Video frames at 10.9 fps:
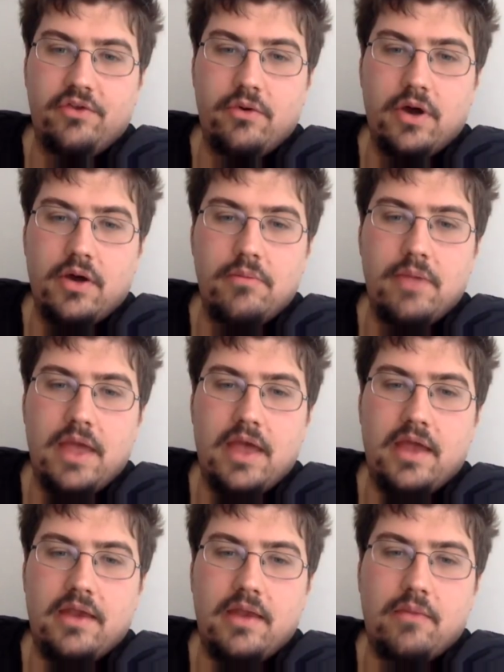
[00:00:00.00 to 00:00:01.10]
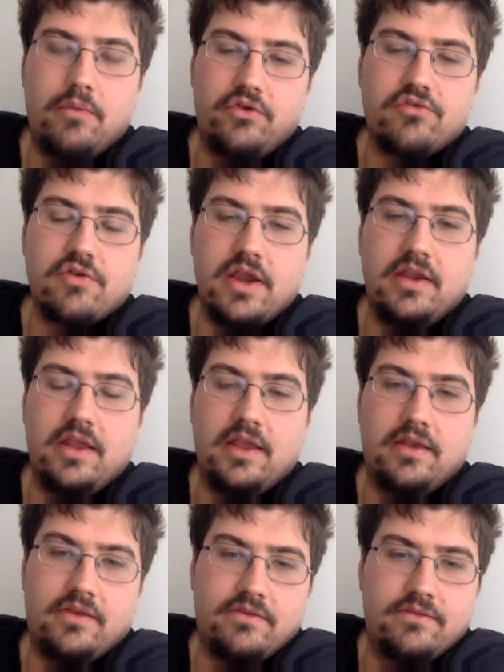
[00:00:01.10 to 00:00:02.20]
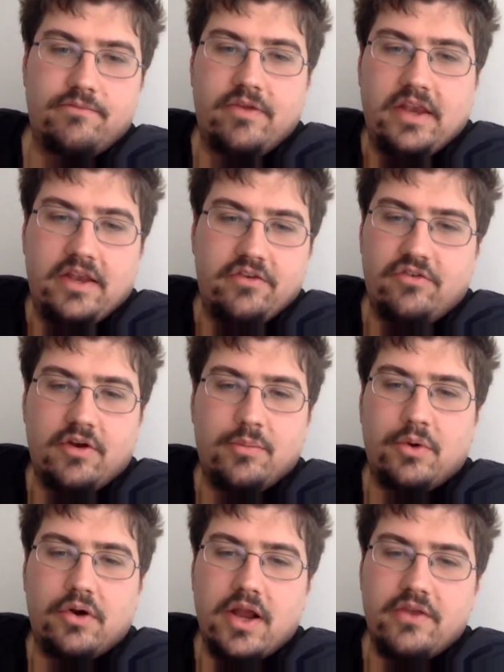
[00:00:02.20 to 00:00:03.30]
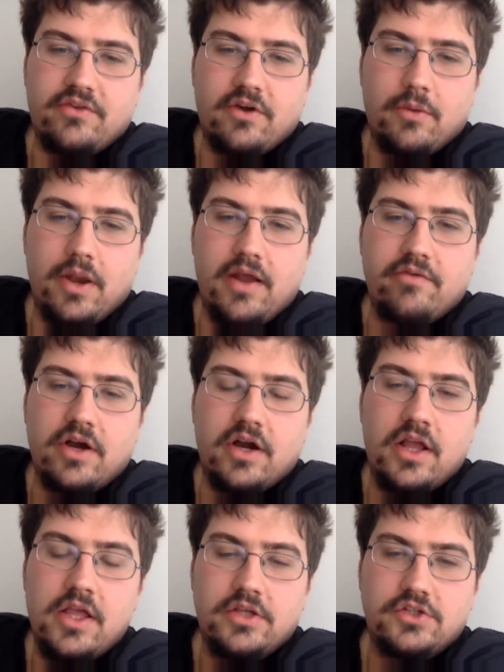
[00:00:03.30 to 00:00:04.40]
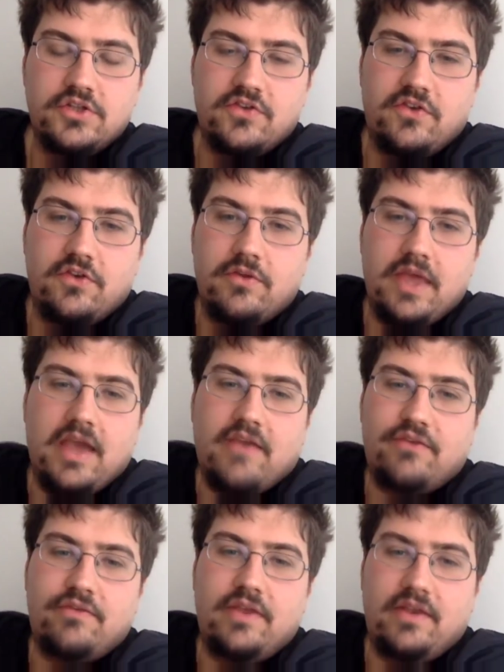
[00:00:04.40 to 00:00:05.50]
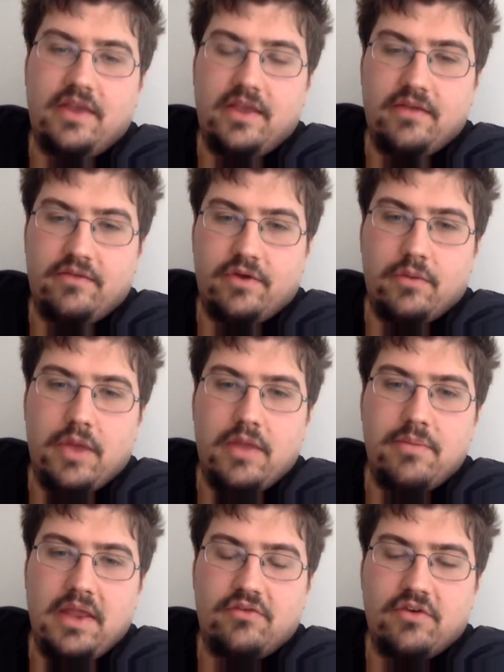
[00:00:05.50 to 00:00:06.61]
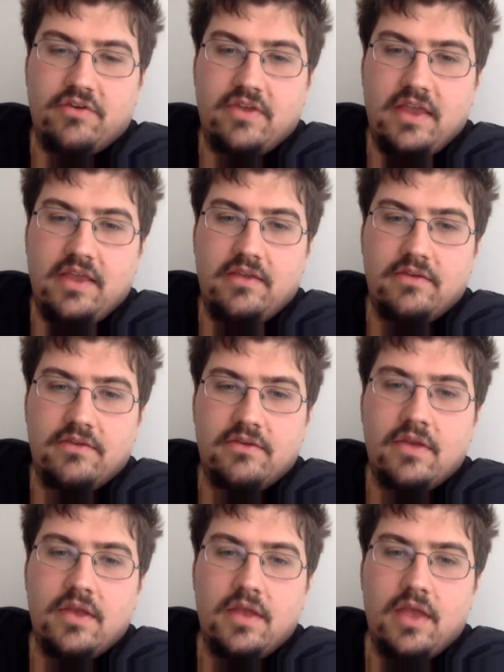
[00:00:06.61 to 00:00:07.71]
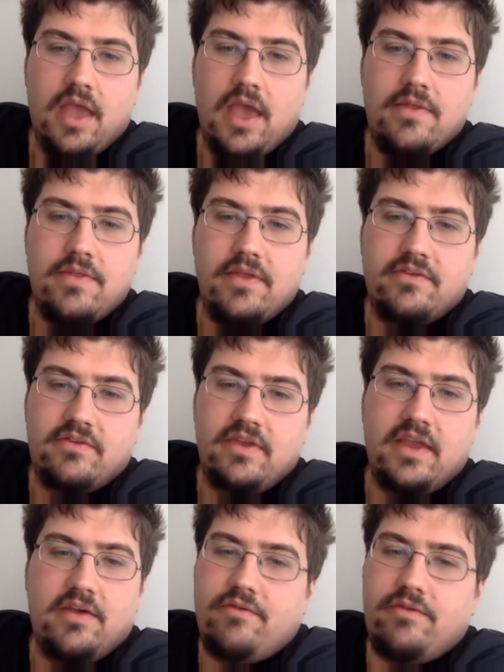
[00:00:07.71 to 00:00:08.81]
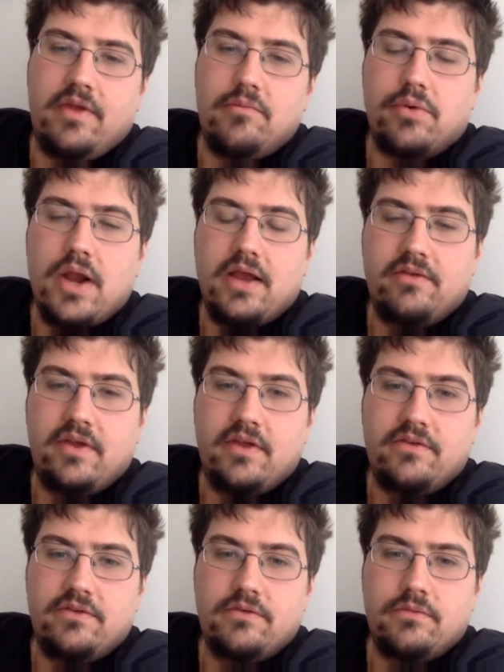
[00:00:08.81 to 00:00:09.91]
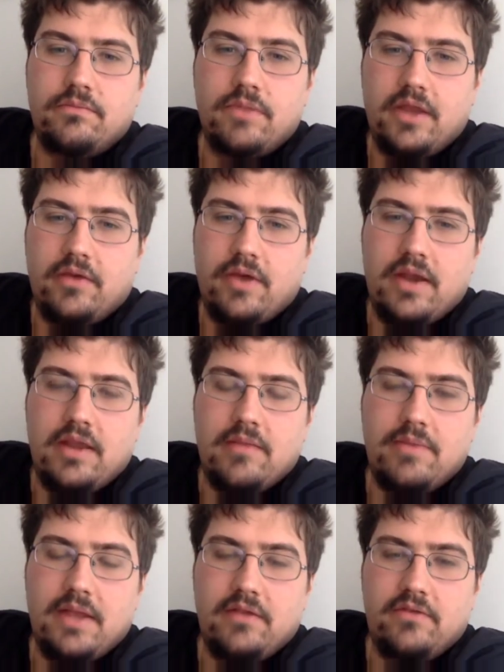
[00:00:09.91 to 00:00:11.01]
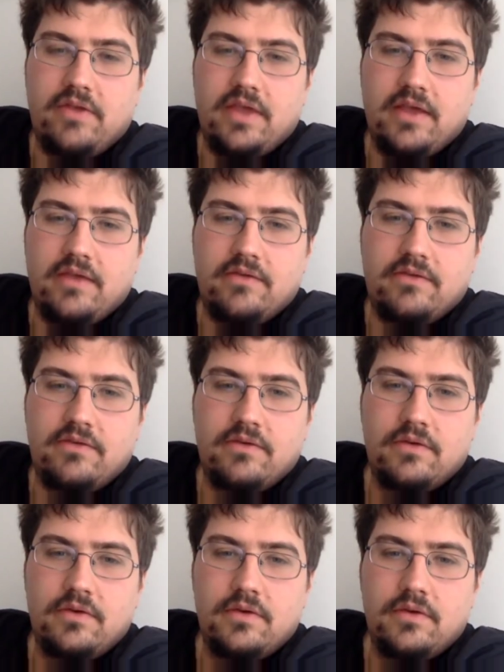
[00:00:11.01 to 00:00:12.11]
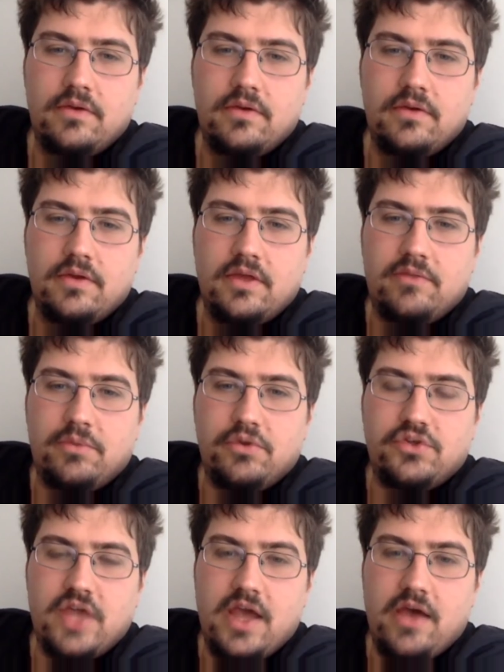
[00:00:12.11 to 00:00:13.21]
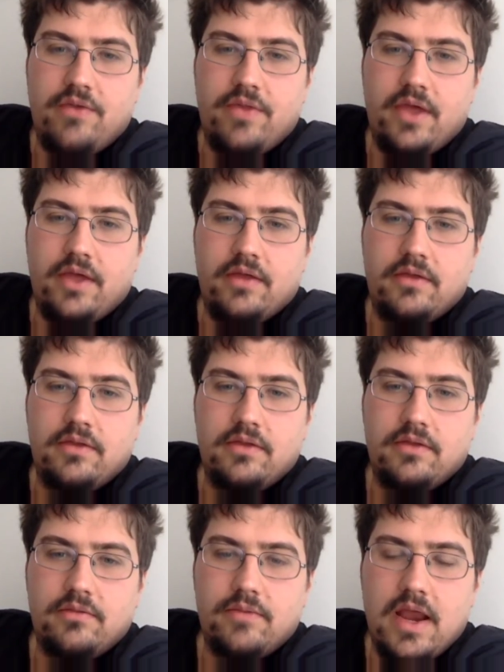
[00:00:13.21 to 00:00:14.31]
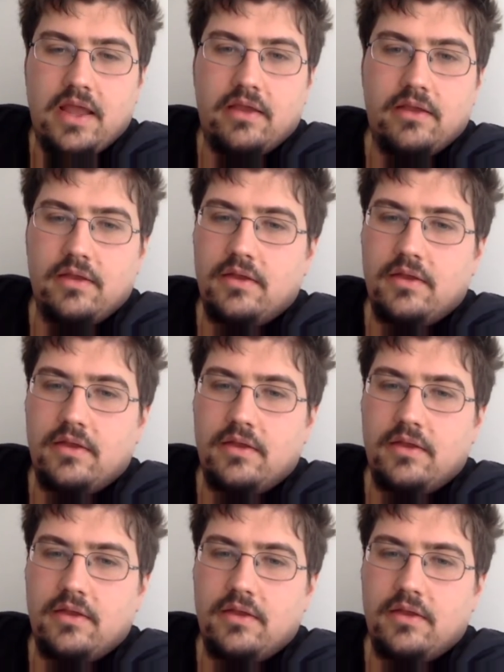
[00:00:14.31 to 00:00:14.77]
norm. And when training is finished or progressed or whatever, just do the SVD of your weight matrices and then see if in practice, like gradient penalty has pushed down the rank.